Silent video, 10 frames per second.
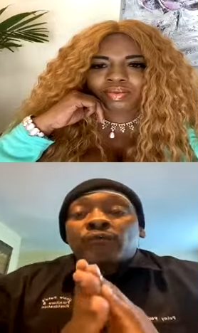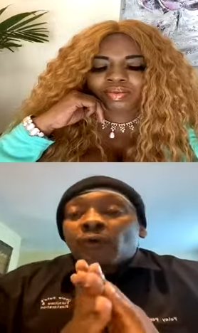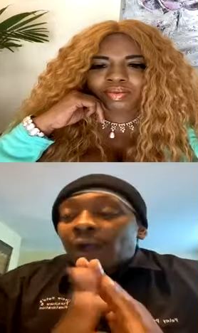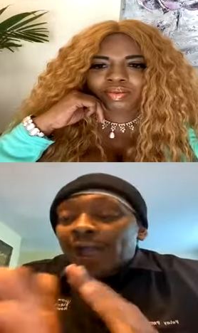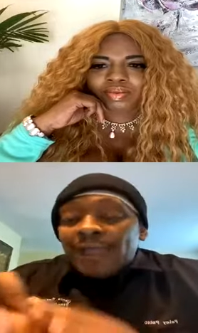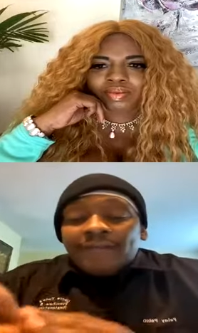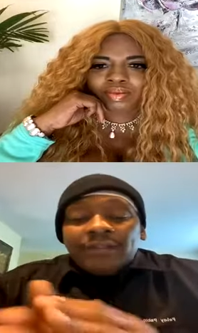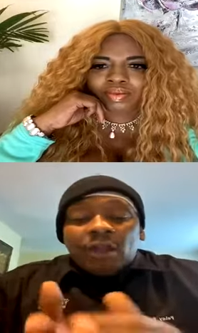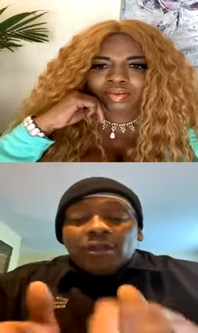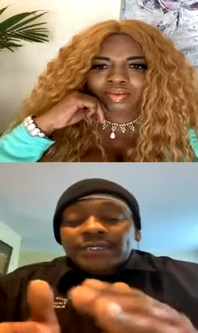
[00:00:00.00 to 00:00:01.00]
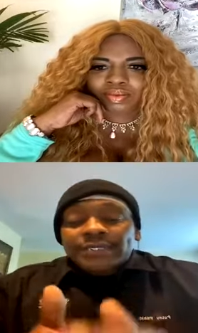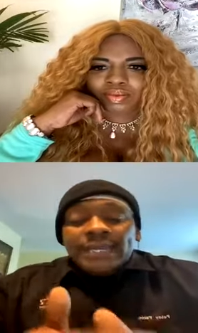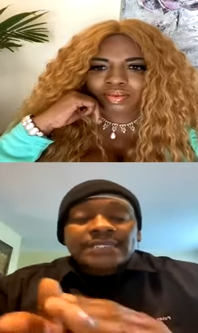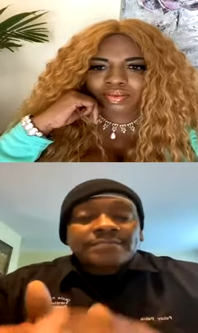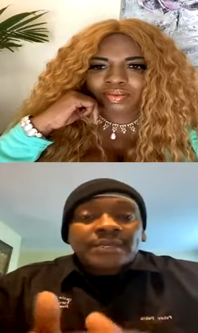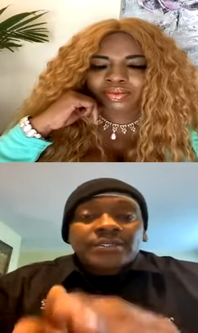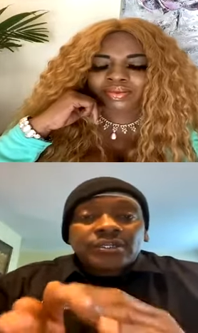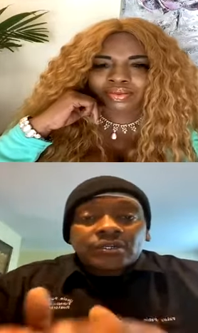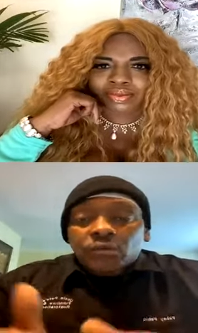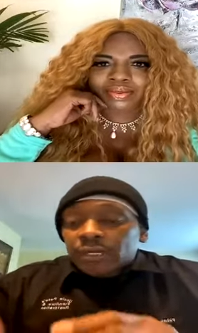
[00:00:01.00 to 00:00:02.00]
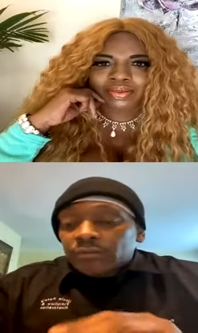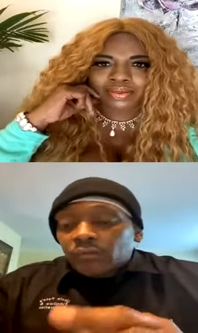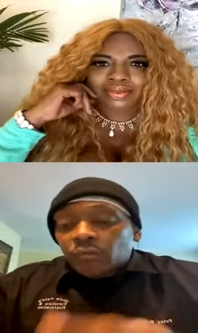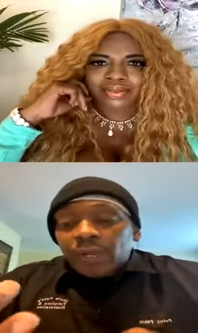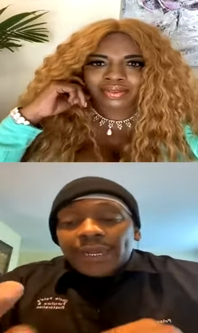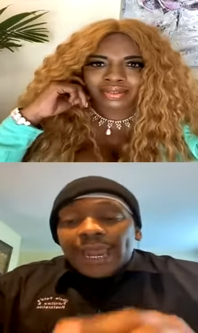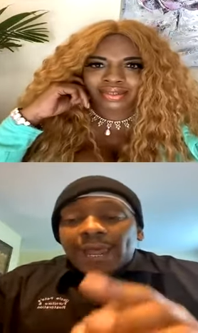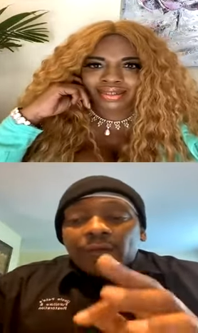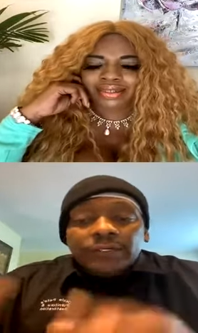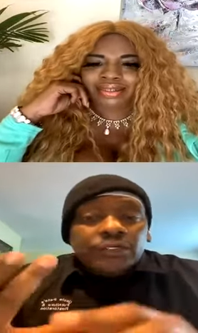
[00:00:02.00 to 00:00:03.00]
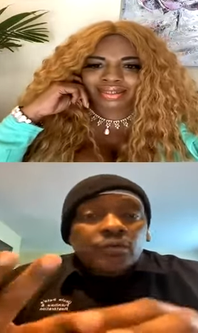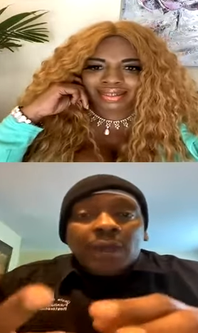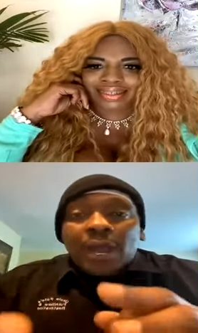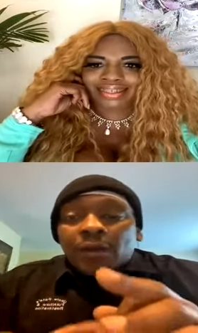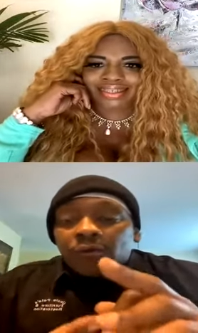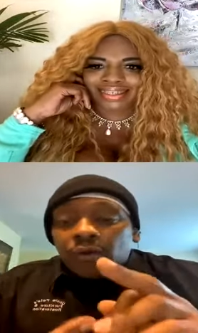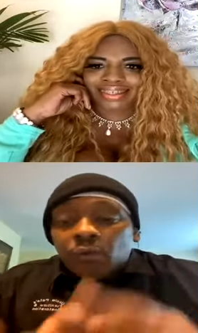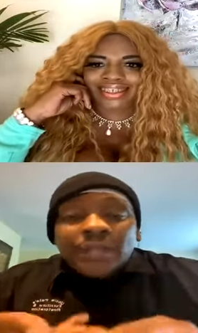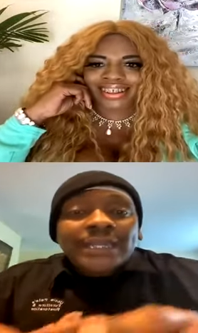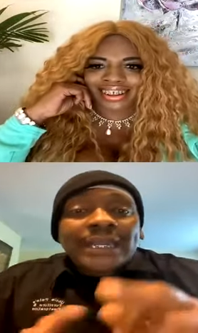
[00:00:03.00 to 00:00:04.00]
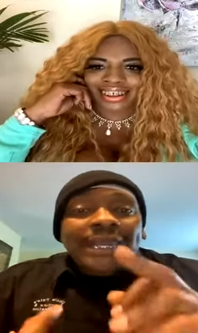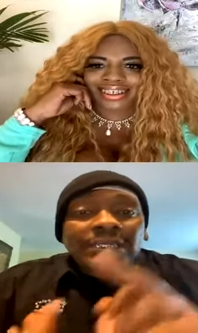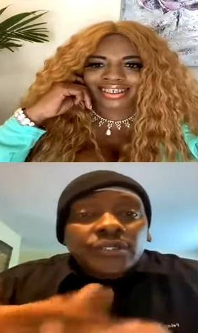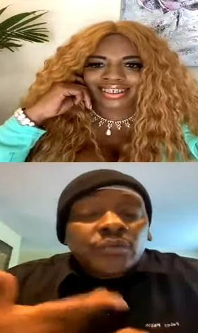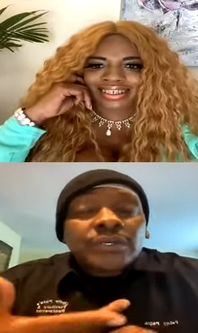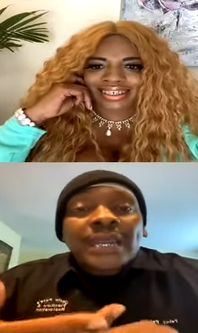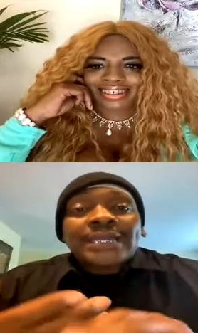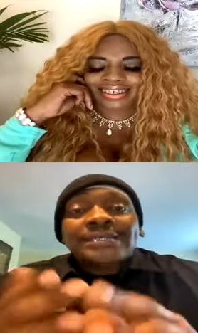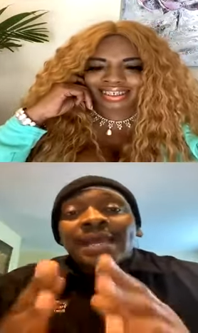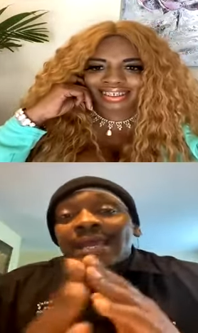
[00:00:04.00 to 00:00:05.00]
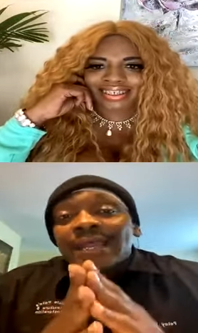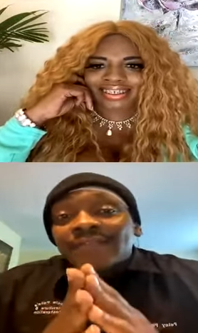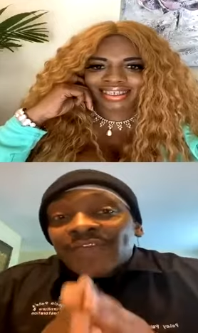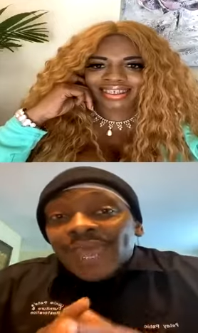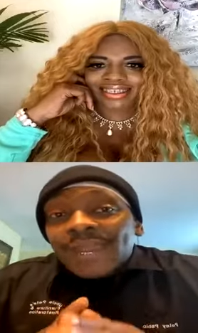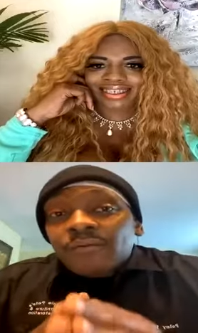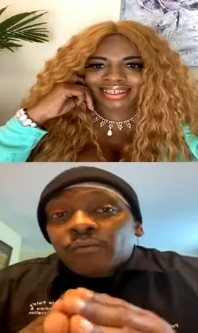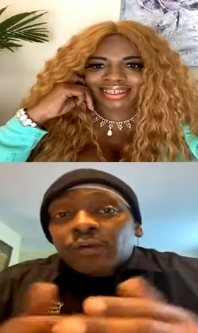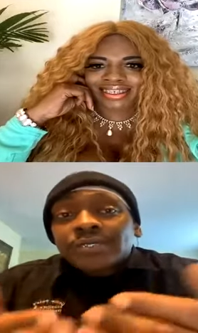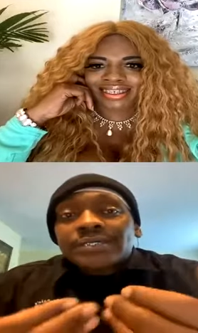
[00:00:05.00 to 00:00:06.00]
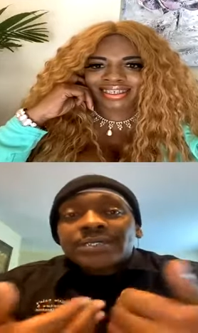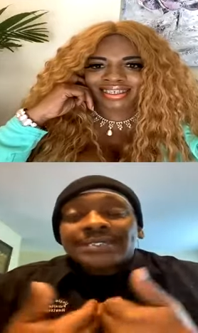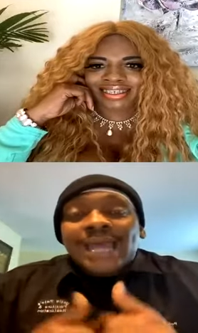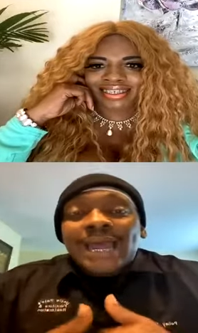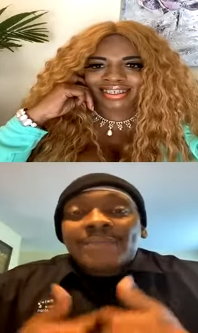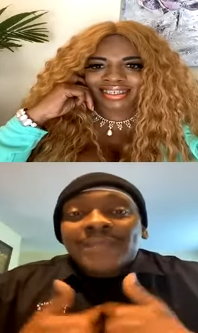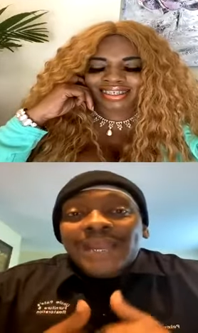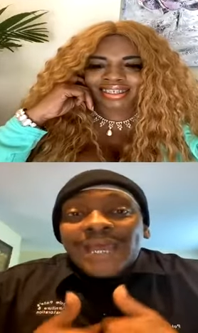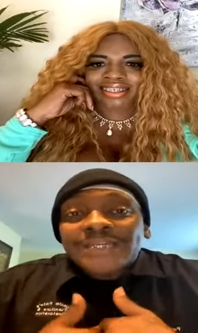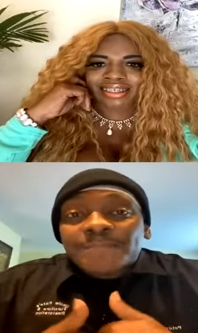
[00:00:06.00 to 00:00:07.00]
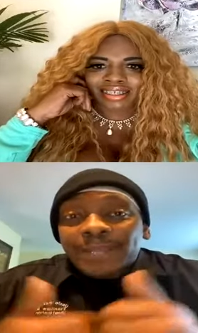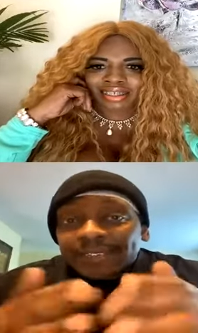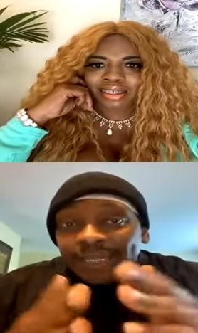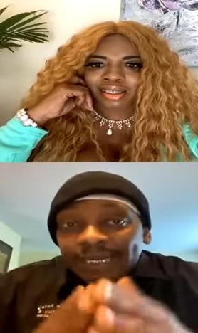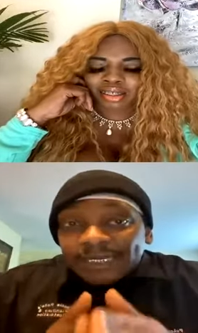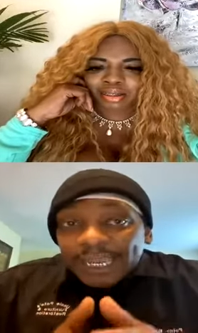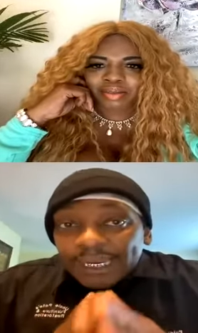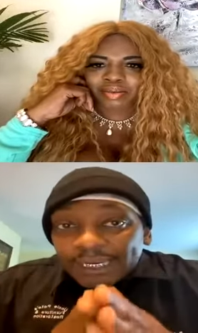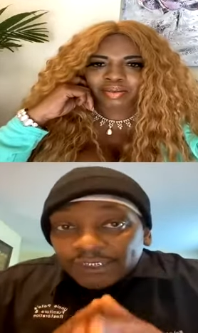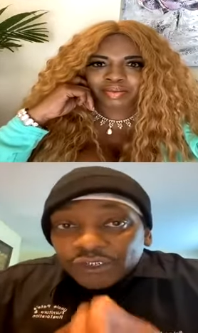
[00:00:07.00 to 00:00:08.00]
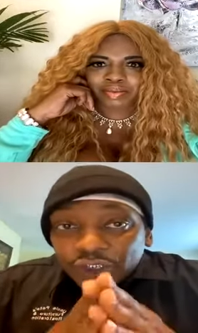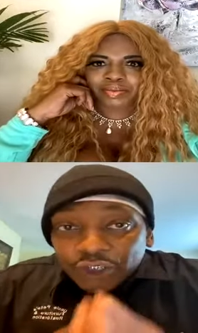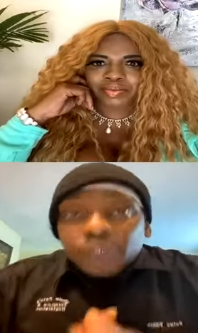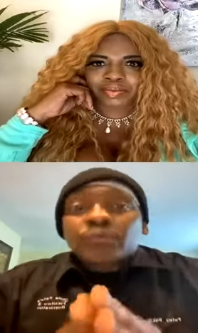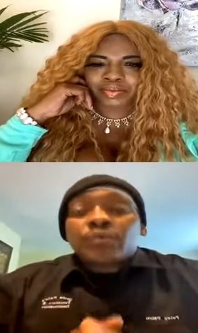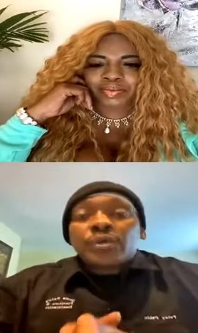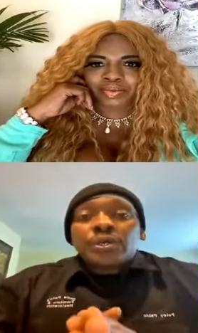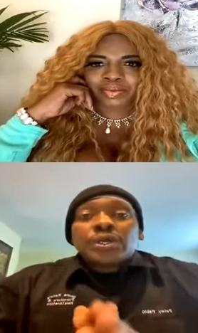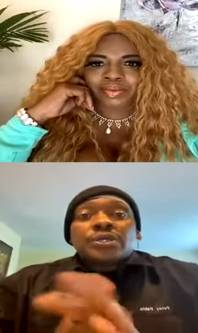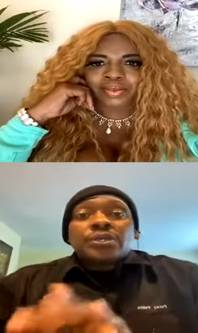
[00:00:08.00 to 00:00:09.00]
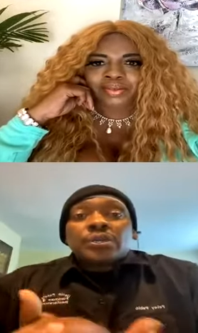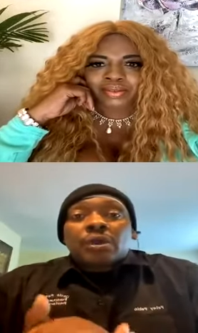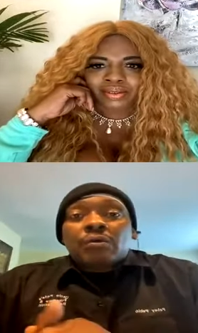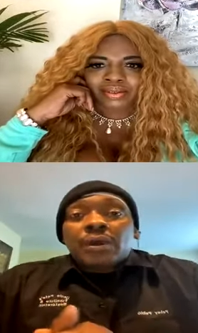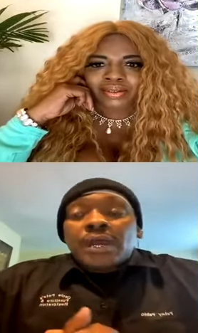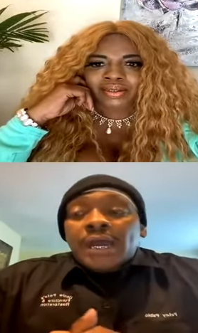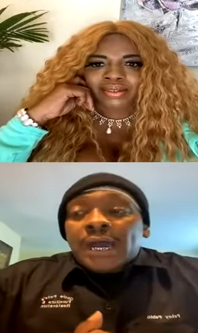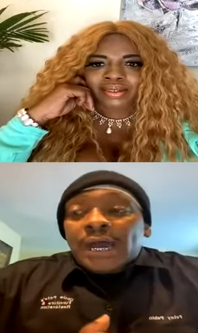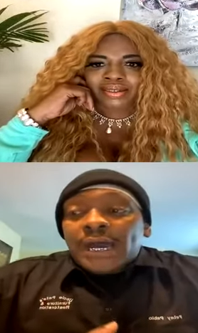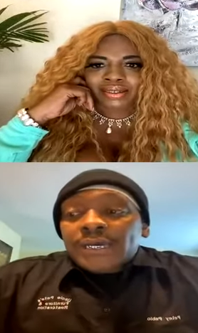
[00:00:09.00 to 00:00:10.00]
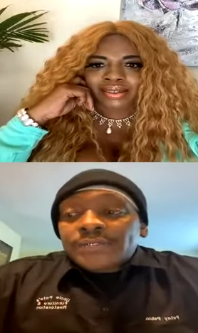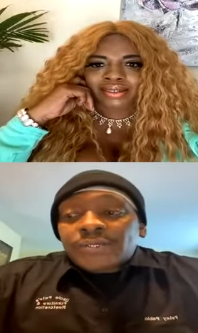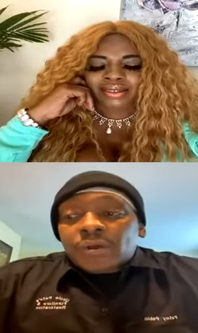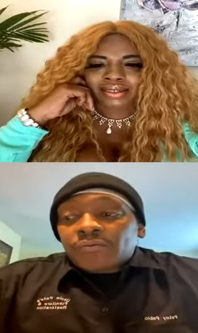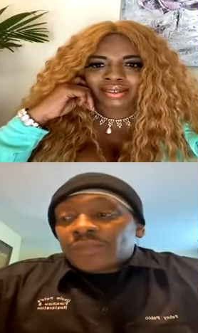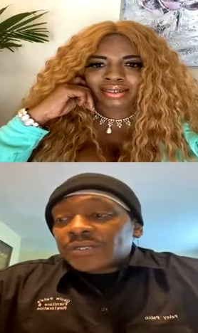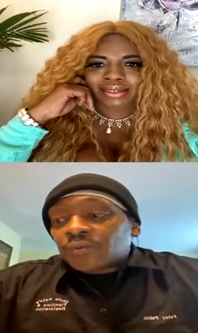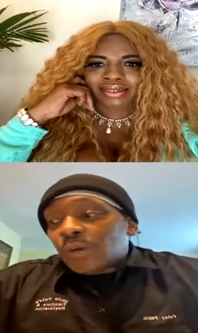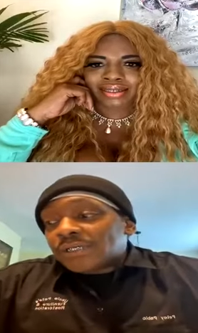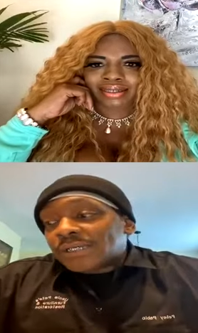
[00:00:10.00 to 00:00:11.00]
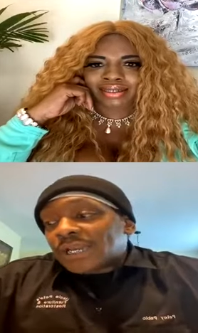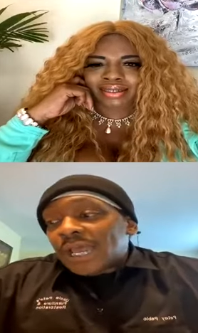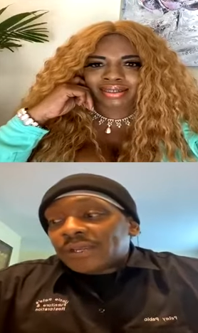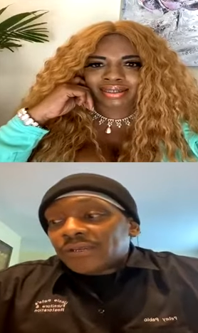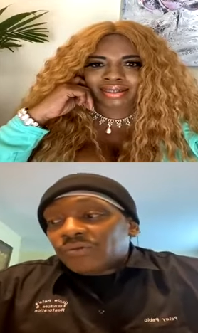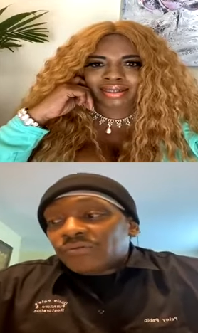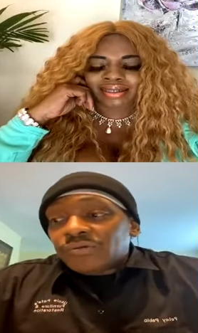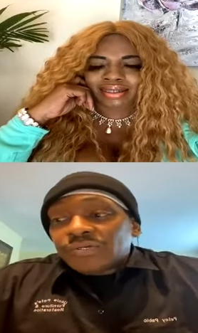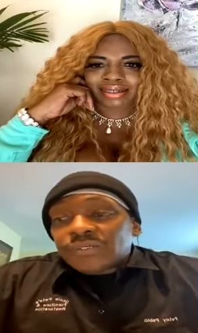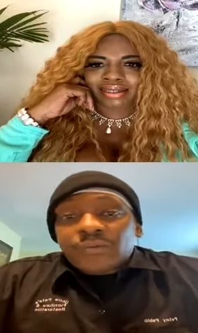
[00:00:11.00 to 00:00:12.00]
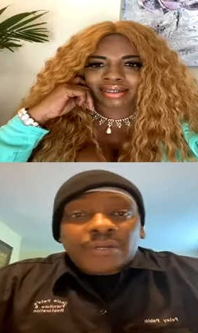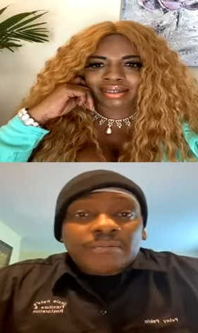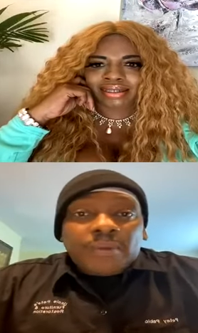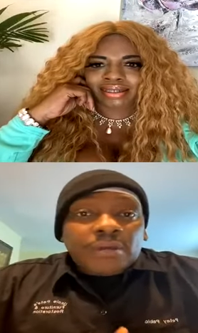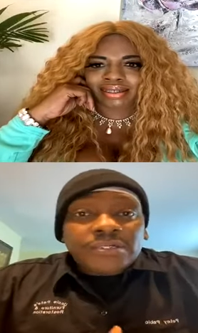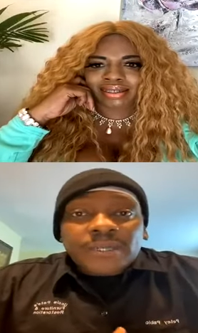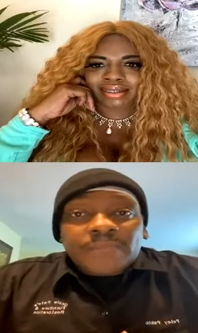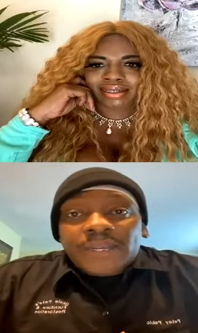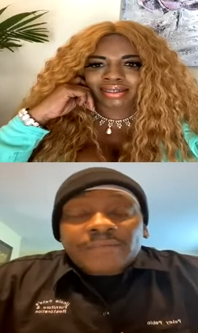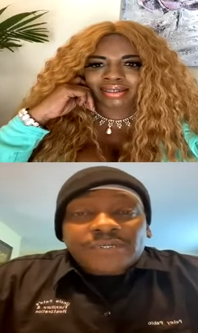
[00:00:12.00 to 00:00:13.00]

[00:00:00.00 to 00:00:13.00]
Speaker 1: however long it takes me to do it, one hour, two hour, one yeah. day, that was the time that I spent dedicating to you, you know. Uh, so this wasn't like you you just went and bought something that was just